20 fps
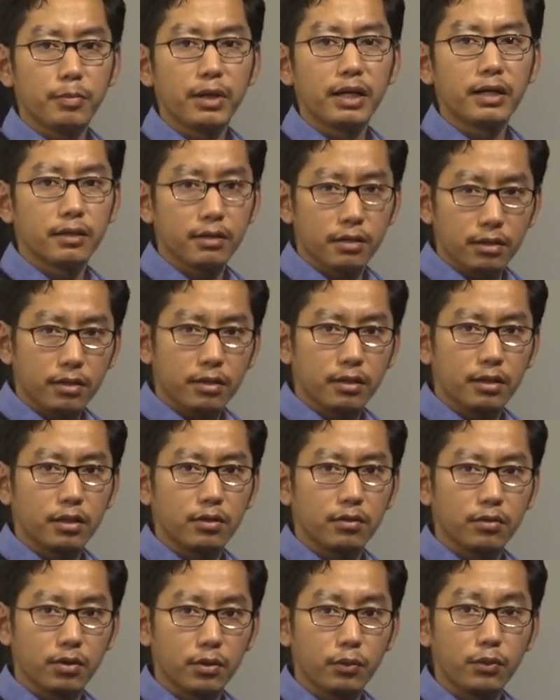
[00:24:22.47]
bunker,
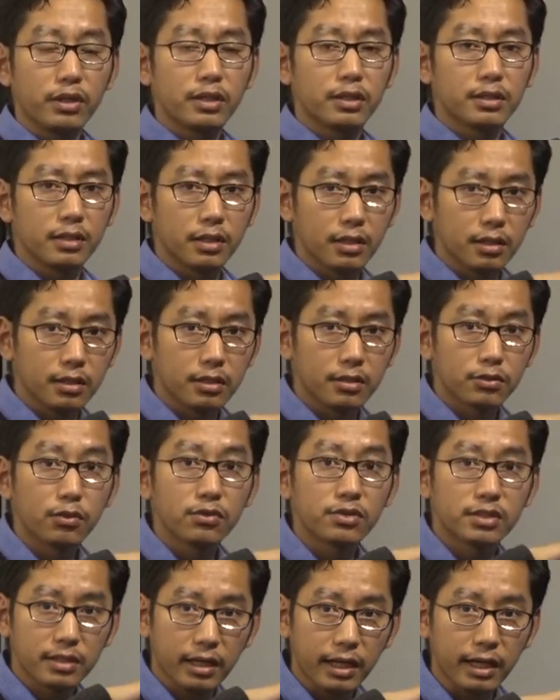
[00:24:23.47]
you know, where the
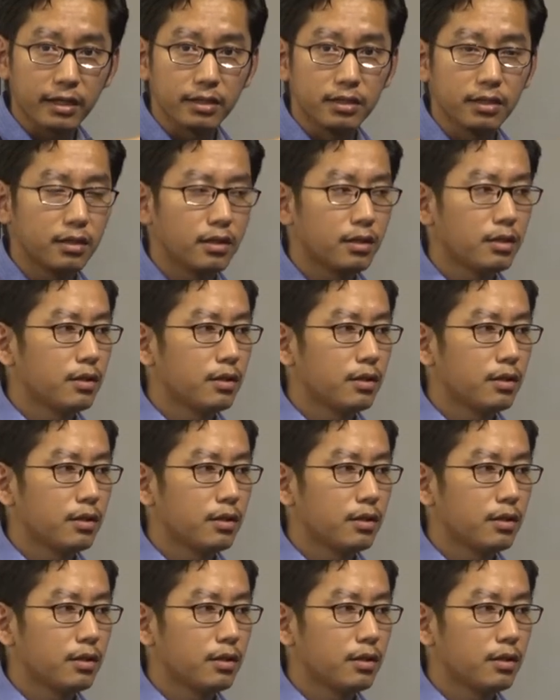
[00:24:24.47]
soldiers hide,